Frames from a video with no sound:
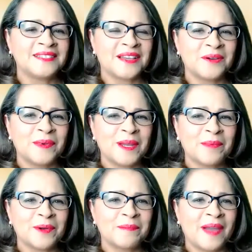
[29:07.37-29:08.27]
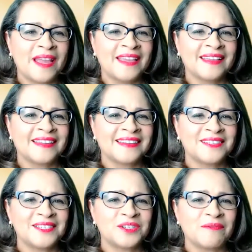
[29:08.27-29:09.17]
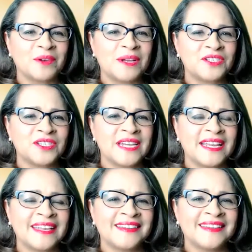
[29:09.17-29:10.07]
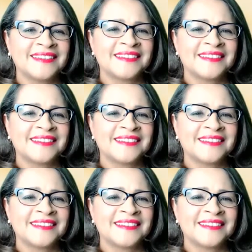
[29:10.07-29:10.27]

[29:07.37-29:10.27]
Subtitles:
has opened up her mic. Did you have a question, Anne?